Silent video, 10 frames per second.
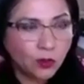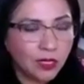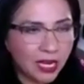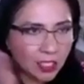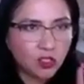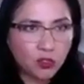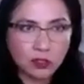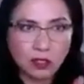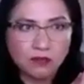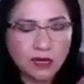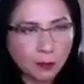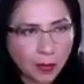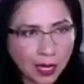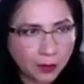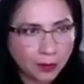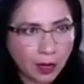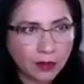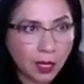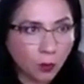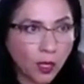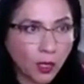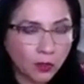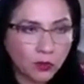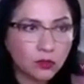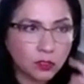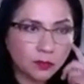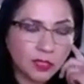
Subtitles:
Let's use it for a background, and we want to do something